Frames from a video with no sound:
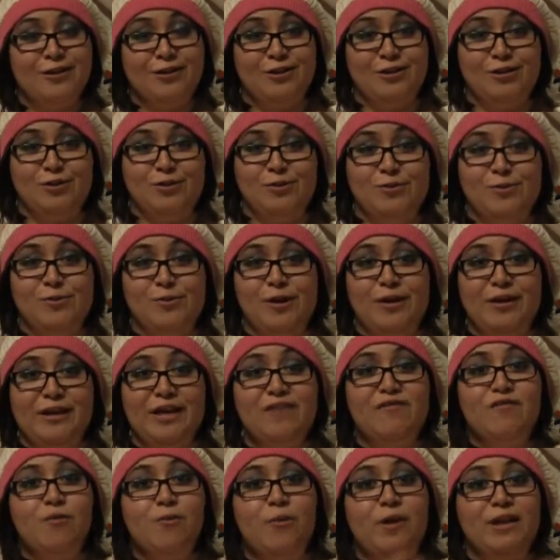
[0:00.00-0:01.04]
do a
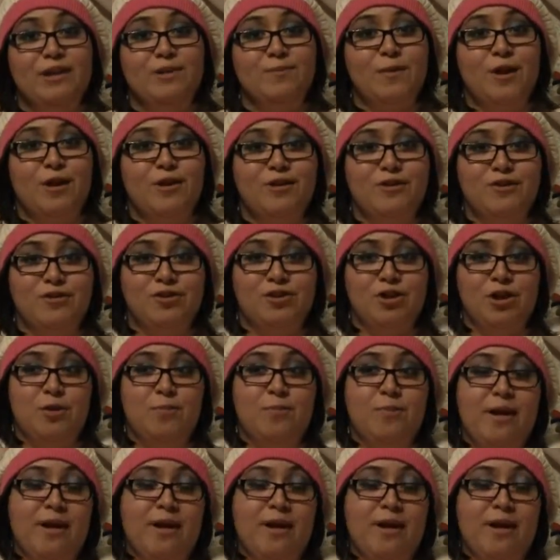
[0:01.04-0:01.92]
giveaway sponsorship,